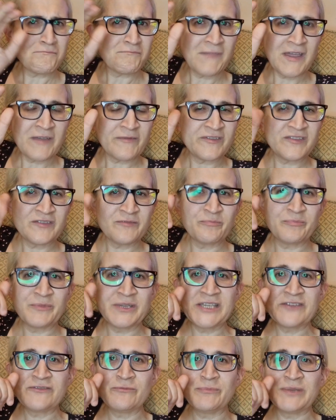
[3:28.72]
Maybe
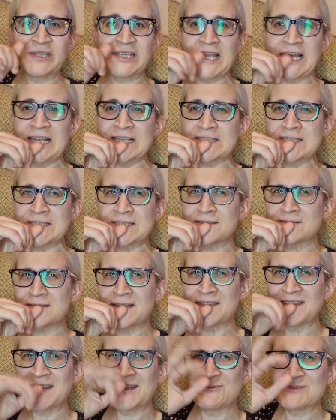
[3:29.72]
even been less.
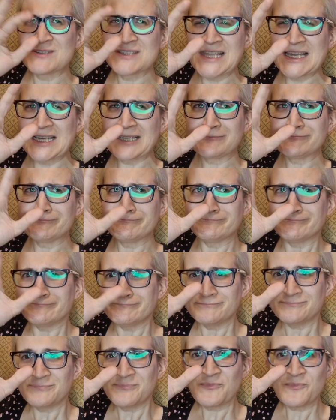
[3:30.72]
I think it was like
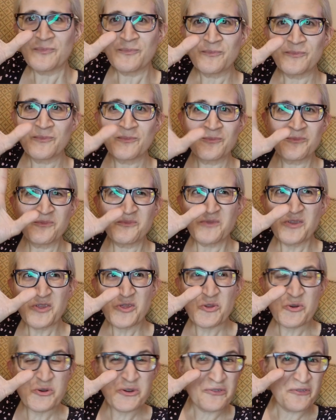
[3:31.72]

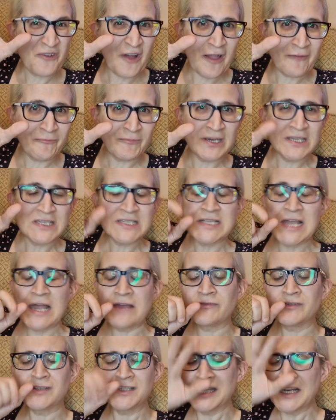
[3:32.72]
35 minutes
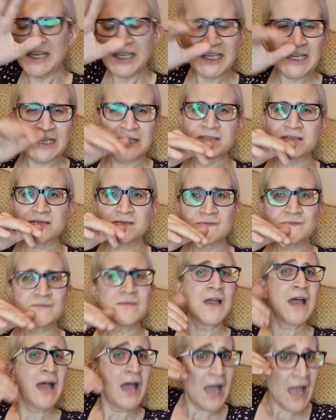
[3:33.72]
left. In any case,
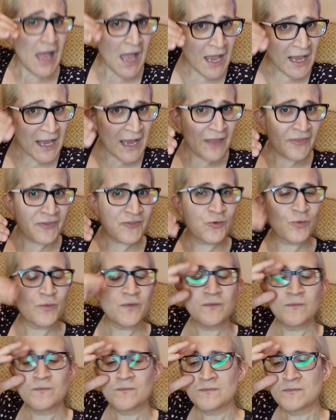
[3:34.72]
I got through
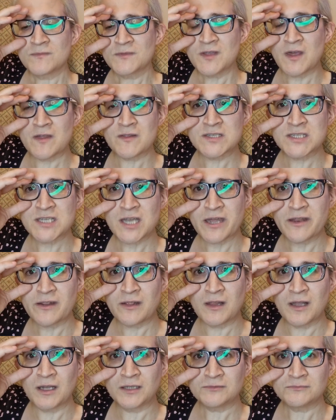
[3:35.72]
to the other side of
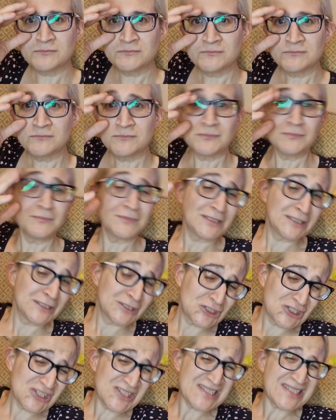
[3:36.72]
the line
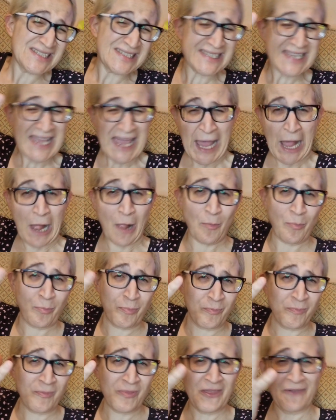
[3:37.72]
it does
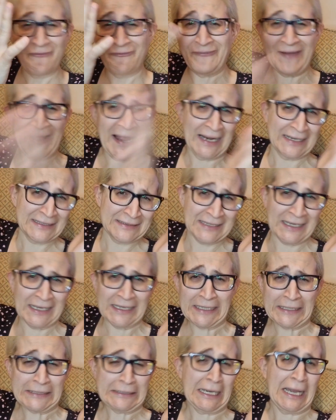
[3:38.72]
help the fact
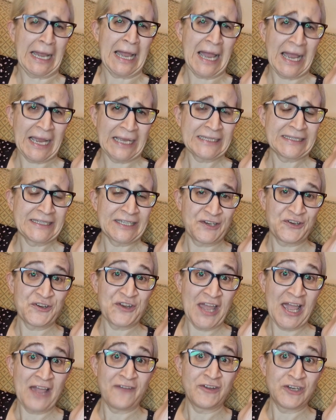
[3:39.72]
that I didn't
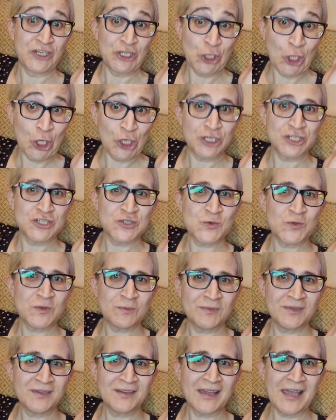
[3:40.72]
have any luggage with
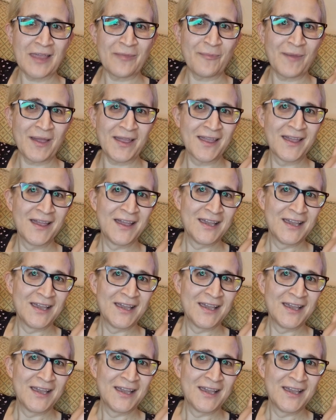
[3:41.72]
me. Had my